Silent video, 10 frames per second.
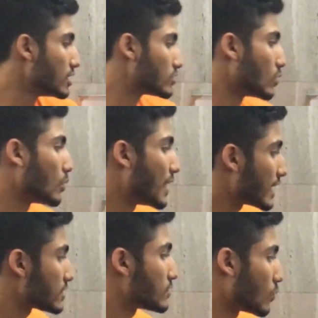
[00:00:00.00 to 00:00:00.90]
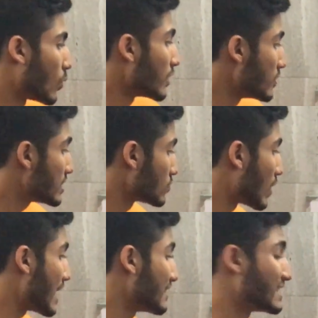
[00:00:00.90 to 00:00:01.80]
So that's one reason
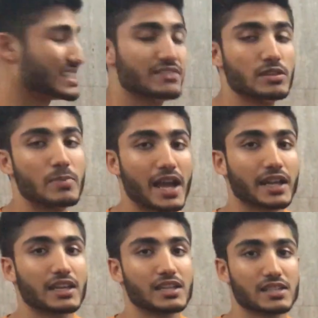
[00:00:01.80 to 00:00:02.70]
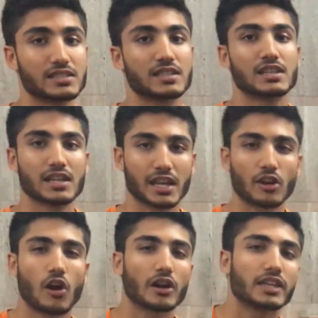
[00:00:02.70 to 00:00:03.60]
why the CV bank is
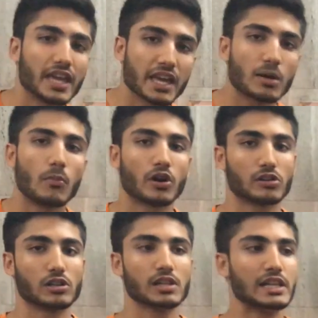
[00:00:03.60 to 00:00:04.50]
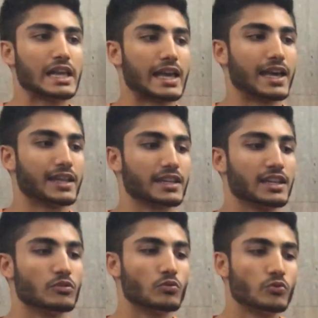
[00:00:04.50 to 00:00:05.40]
an archaic model, and
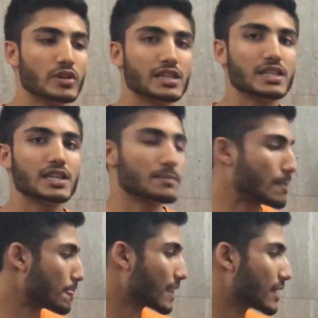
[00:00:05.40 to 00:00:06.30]
it really